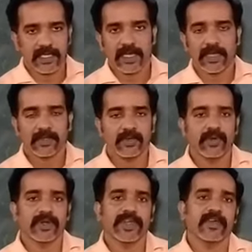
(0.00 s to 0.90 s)
and q
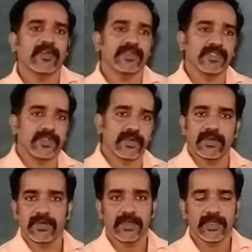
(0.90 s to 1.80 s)
not equal to 0.
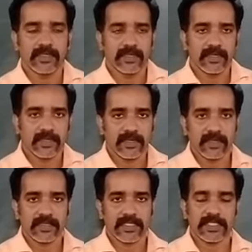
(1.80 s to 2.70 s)

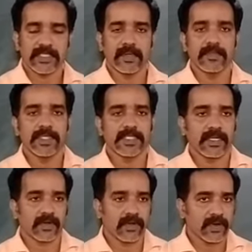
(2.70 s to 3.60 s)
Such numbers are
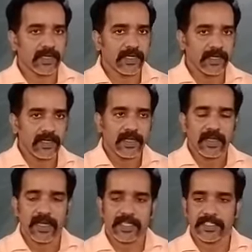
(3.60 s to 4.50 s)
called
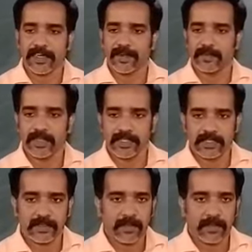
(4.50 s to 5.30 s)
rational numbers.